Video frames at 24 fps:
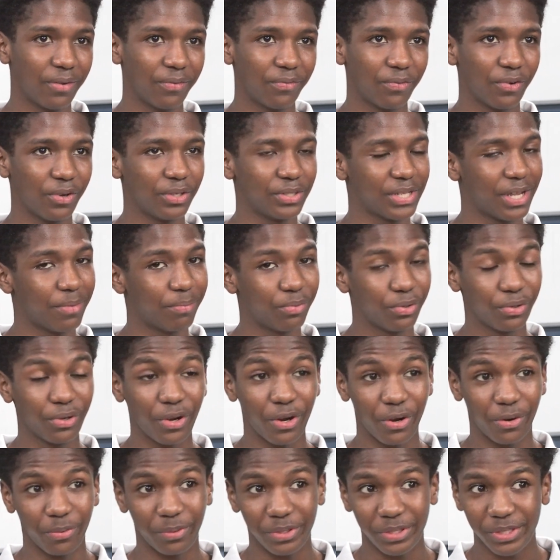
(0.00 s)
for example,
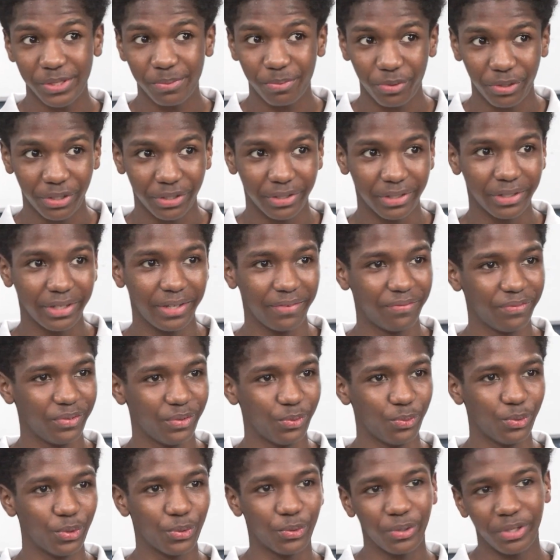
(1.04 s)
Kerwin Springer, if
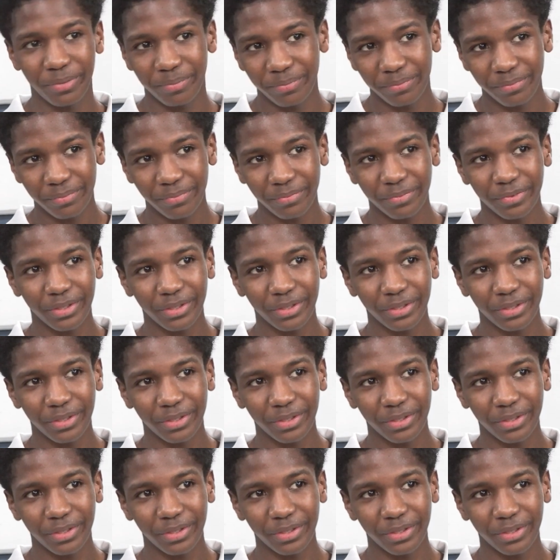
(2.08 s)
you know him.